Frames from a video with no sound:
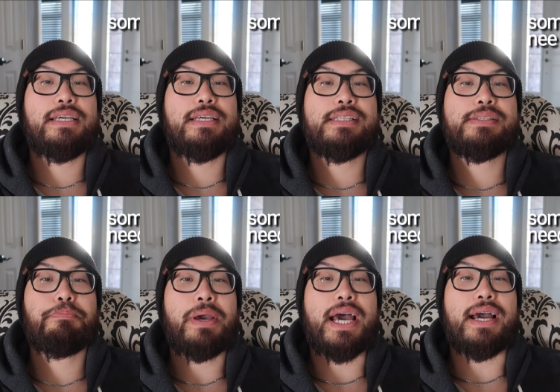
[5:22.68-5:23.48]
is
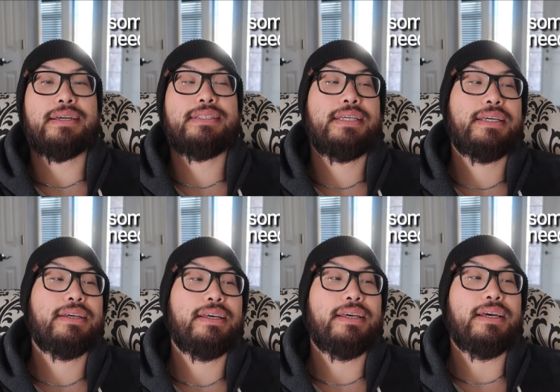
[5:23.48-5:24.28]
packed.
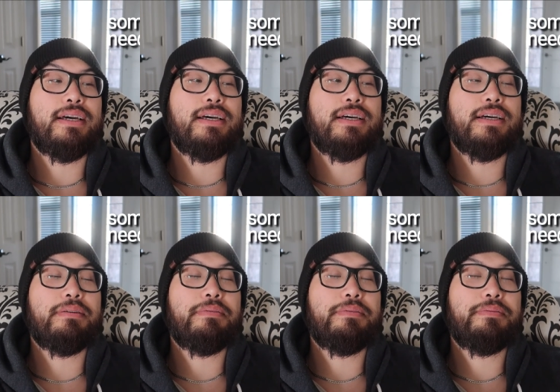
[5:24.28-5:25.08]

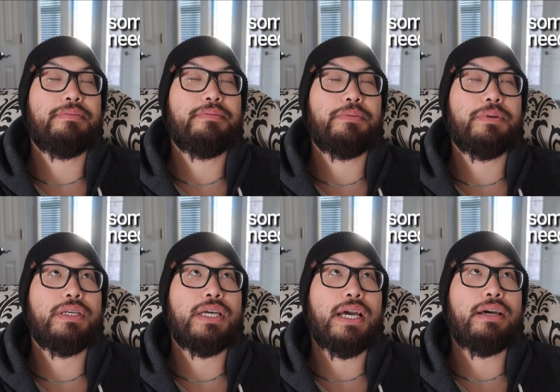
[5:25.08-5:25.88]
Uh,
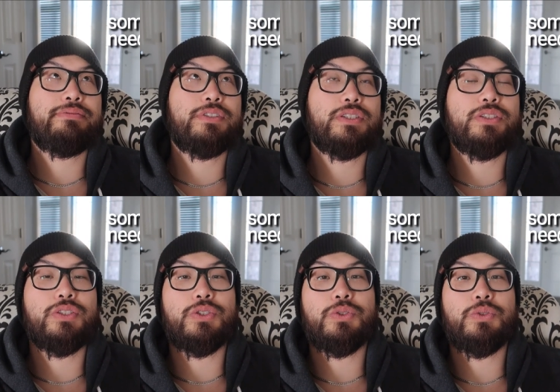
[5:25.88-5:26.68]
we have to
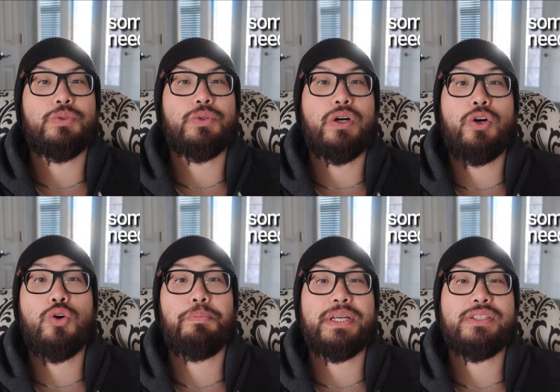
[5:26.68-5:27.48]
do a
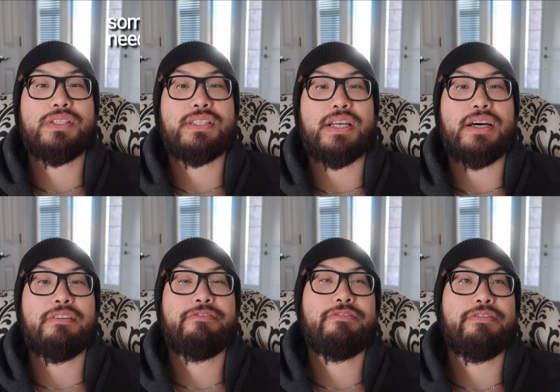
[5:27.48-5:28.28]
whole bunch of stuff.